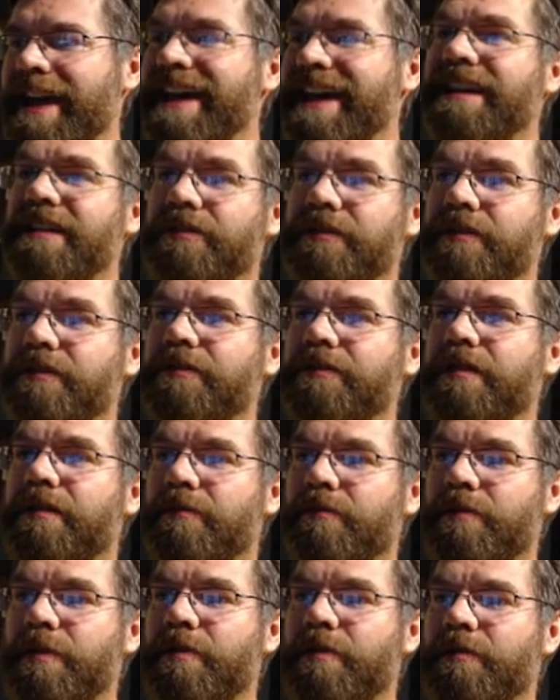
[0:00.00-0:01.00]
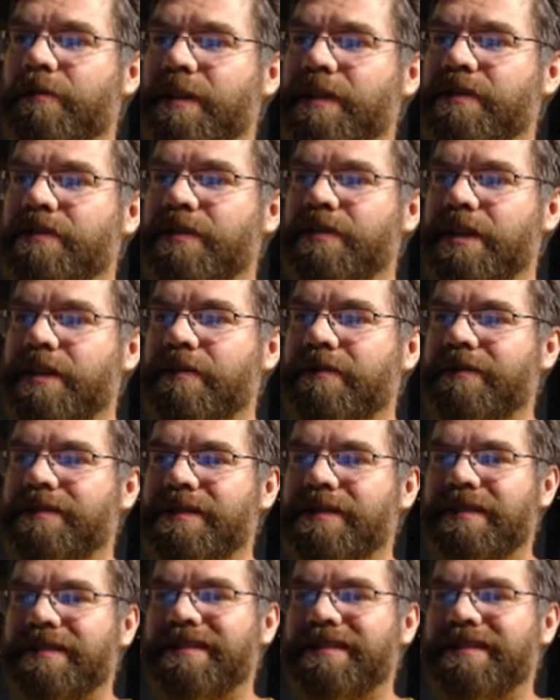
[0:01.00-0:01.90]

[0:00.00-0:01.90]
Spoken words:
attitude and people being genuine,